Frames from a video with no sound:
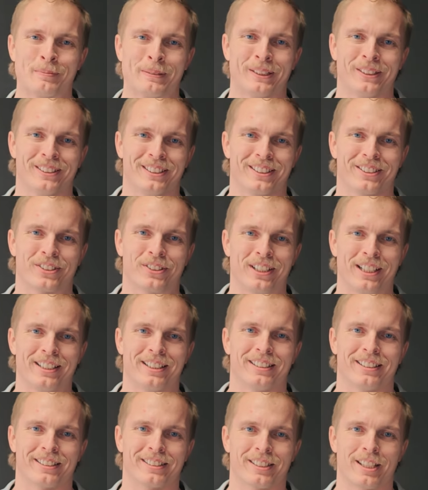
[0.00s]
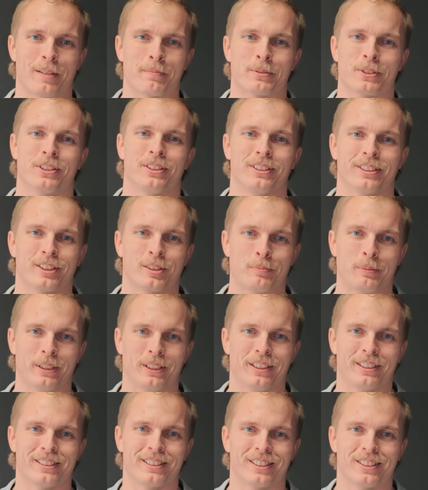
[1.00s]
Built is creating exceptional
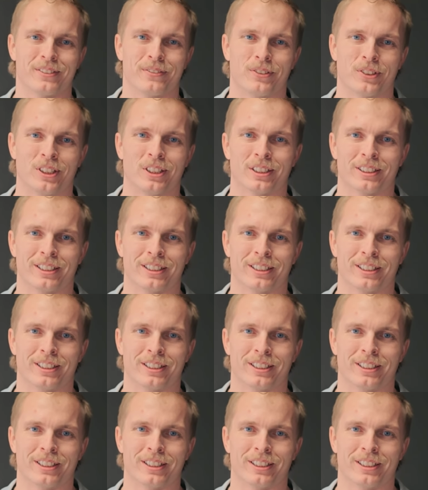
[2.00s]
experiences for our